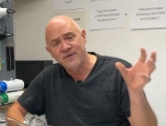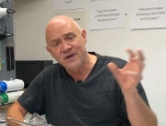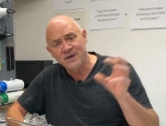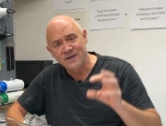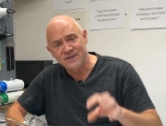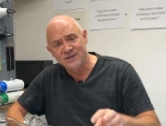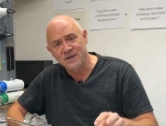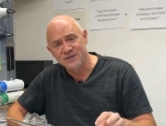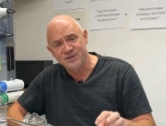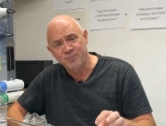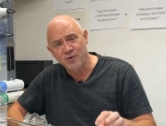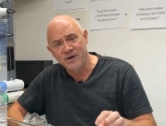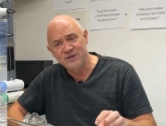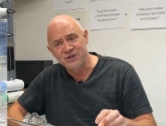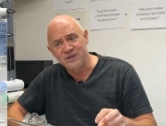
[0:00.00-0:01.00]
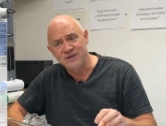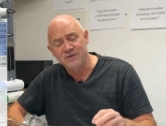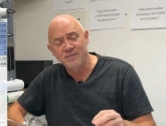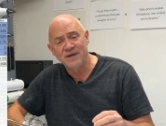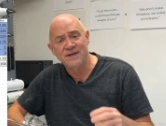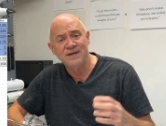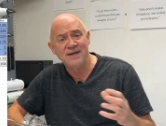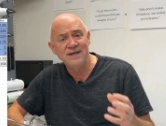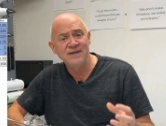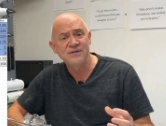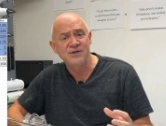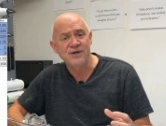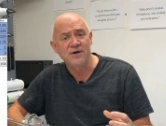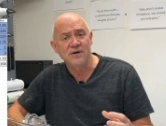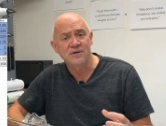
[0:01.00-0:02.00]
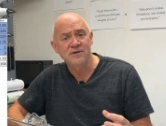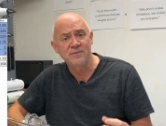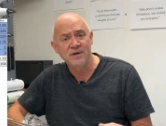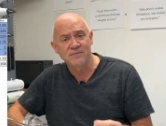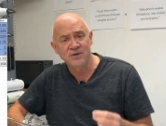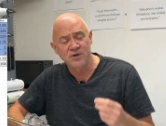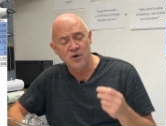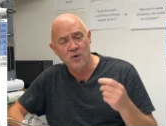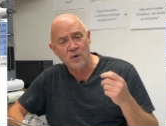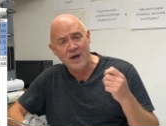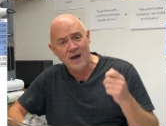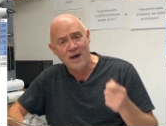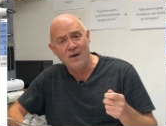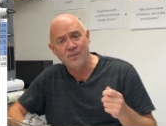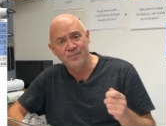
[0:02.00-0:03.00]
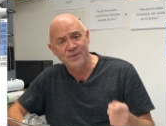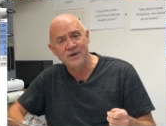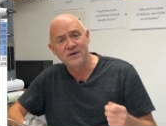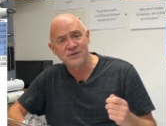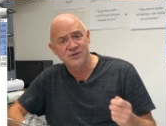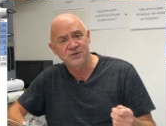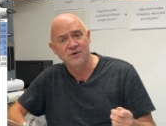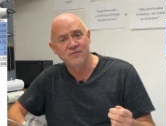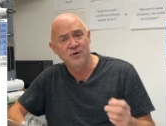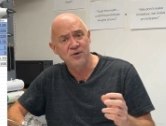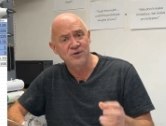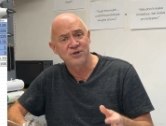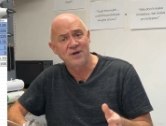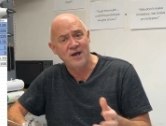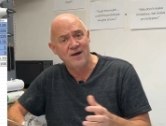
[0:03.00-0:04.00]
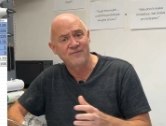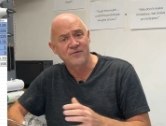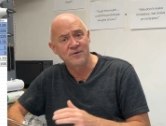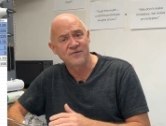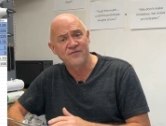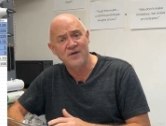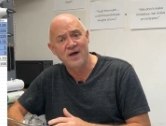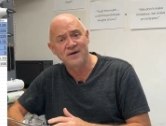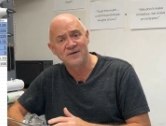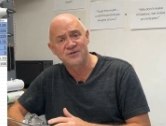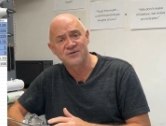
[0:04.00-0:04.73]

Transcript: that in an Excel spreadsheet to make it easier to be able to know how big a servo you should have for your flying